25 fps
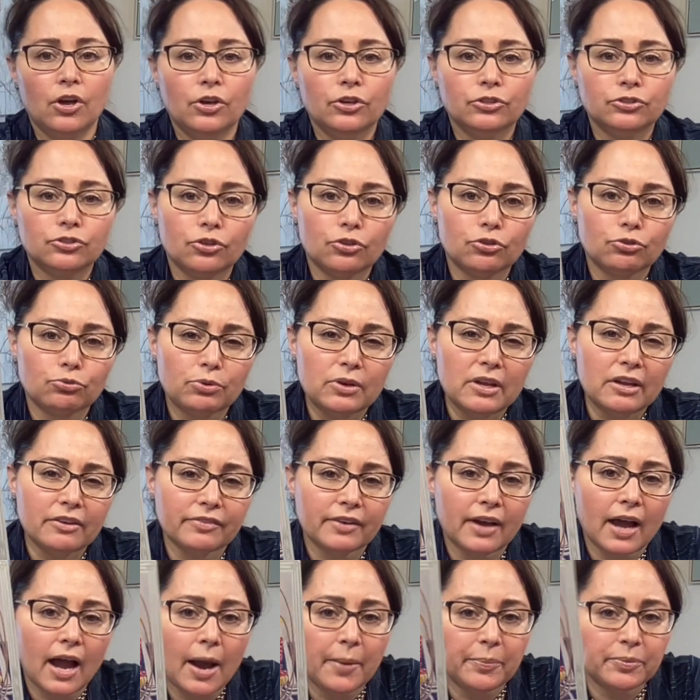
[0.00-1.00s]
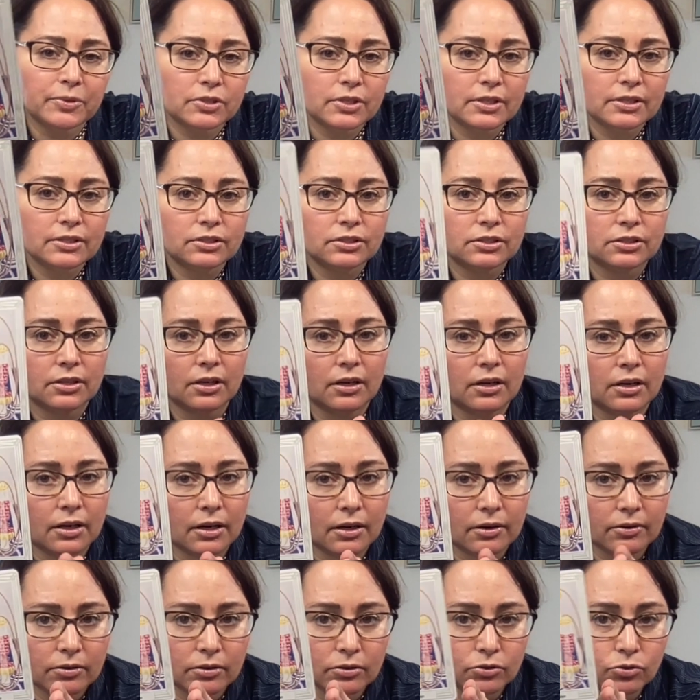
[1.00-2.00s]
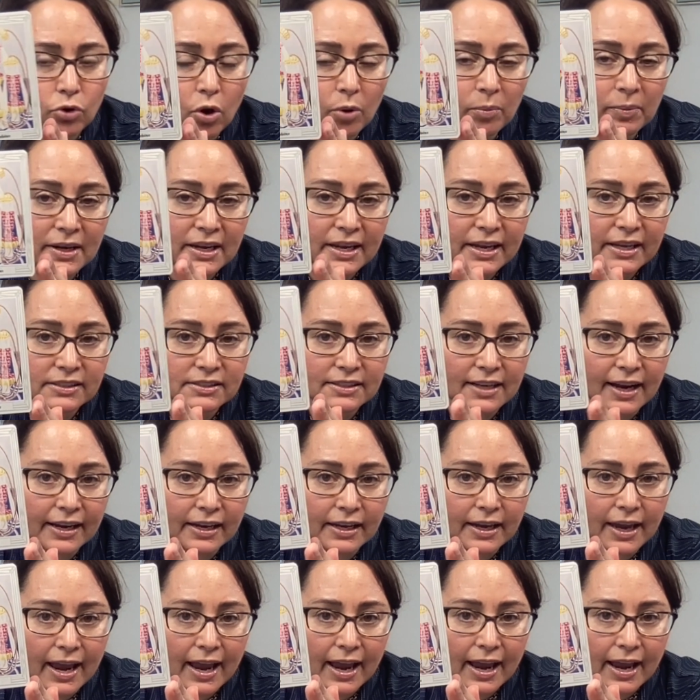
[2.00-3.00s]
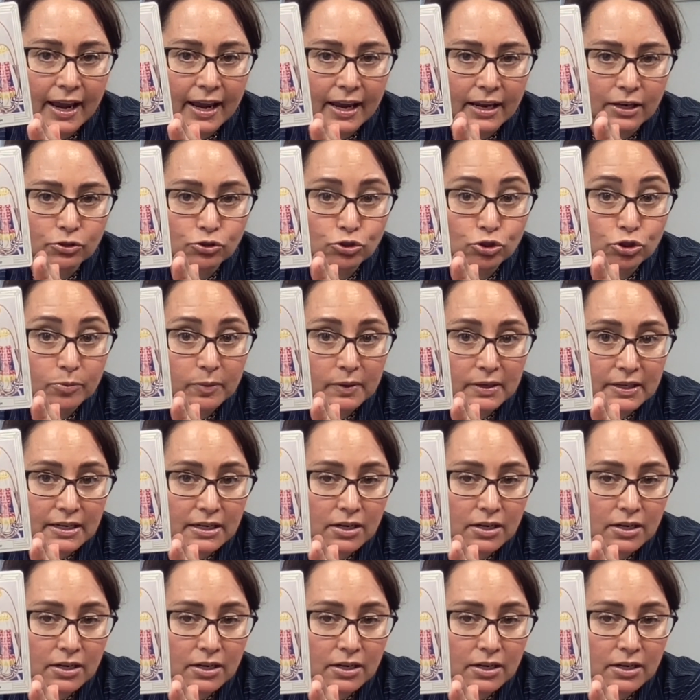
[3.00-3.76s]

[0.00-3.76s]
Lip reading: So the Three of Cups is like a jubilee